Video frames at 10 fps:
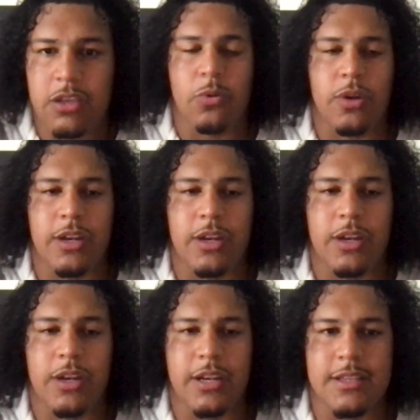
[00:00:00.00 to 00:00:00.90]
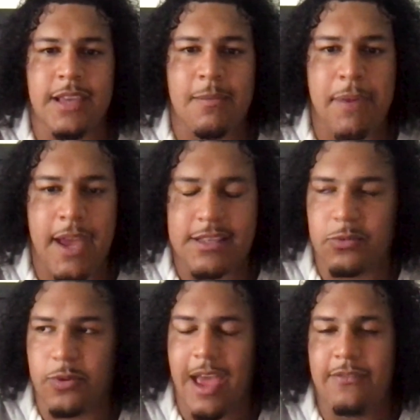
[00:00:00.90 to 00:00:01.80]
You don't want any
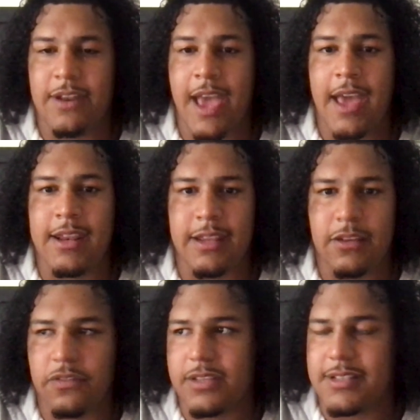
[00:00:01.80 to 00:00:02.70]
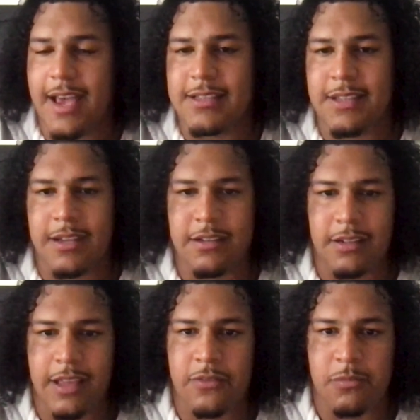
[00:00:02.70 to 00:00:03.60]
setbacks, and we haven't had any of these last ten to
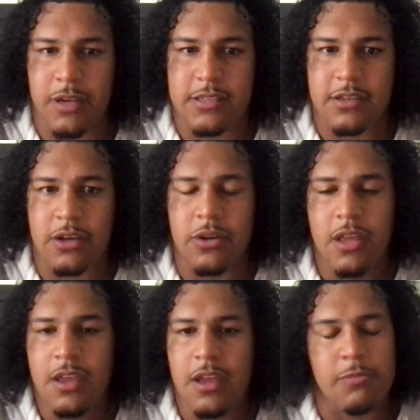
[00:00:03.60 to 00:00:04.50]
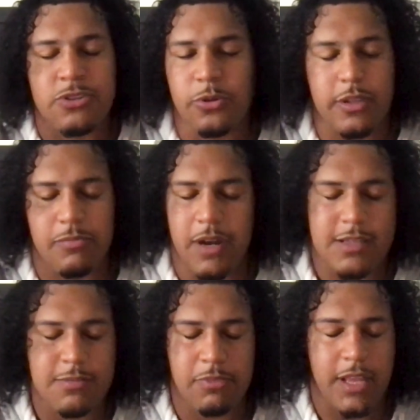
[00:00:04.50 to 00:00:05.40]
eleven months. So I'm truly
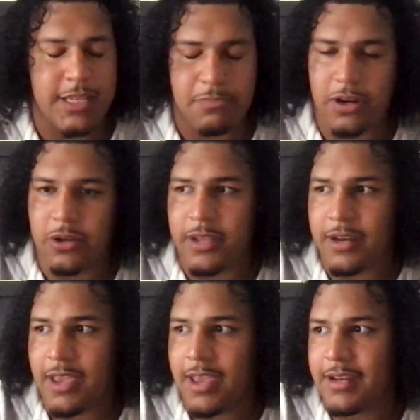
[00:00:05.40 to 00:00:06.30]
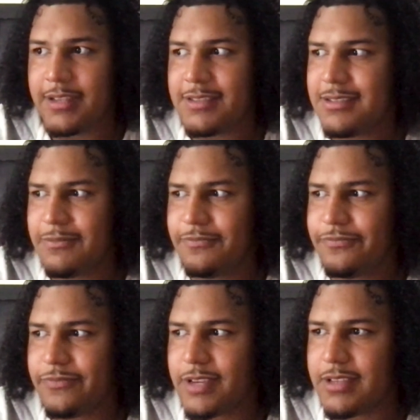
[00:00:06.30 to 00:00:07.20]
blessed, blessed, bro, and and it's
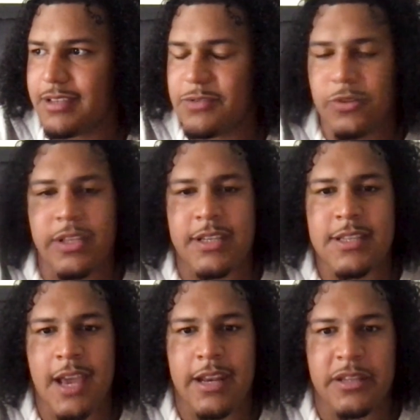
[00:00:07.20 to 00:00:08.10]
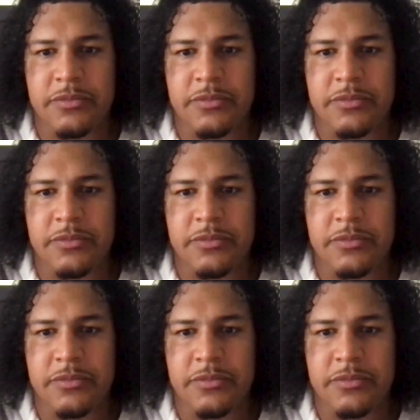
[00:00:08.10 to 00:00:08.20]
it, it's really exciting.